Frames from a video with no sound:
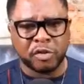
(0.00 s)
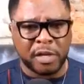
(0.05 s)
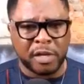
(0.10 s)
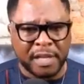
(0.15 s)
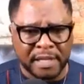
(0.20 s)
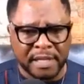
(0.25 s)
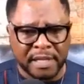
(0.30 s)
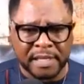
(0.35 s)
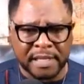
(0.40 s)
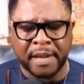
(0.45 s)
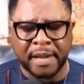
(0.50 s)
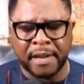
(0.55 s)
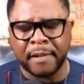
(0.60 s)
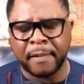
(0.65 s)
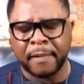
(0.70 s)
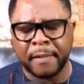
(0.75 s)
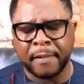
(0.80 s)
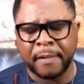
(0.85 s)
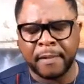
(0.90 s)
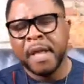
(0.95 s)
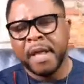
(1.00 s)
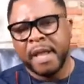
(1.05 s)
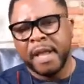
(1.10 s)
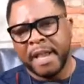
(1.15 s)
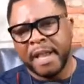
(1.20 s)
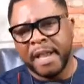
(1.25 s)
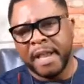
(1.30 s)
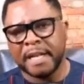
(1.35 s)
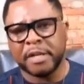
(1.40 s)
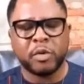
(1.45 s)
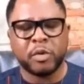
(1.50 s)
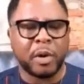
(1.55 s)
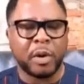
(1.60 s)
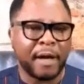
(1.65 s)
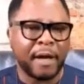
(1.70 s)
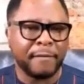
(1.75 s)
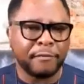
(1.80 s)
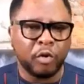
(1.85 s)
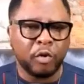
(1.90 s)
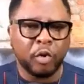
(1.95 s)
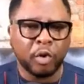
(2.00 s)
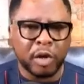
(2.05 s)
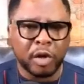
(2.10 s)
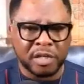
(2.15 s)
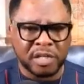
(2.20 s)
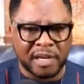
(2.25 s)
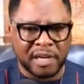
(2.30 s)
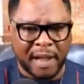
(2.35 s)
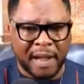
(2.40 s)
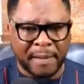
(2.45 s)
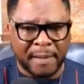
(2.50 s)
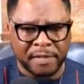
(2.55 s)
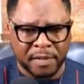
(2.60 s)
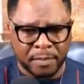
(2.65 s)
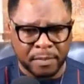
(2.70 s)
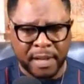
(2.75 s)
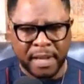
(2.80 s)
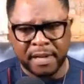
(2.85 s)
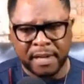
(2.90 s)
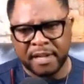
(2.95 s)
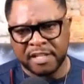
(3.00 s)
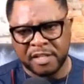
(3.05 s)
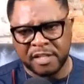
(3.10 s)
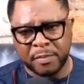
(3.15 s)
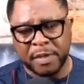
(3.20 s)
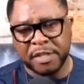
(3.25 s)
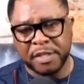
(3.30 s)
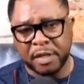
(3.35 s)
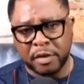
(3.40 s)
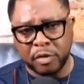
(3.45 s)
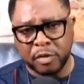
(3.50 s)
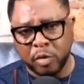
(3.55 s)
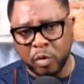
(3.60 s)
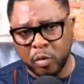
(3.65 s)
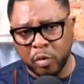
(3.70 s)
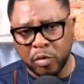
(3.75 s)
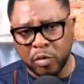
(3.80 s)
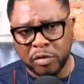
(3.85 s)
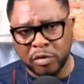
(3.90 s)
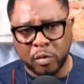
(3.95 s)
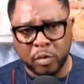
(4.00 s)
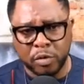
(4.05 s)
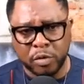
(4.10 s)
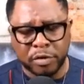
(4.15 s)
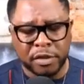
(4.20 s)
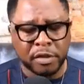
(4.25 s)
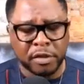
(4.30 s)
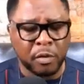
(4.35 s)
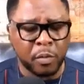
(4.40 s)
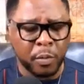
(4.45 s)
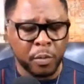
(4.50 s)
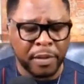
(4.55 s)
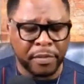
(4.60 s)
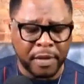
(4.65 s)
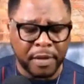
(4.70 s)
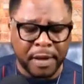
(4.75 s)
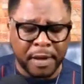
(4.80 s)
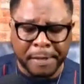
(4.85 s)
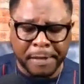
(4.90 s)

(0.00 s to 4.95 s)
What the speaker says: in the Sahel is that you have local tribesmen, especially those who deal with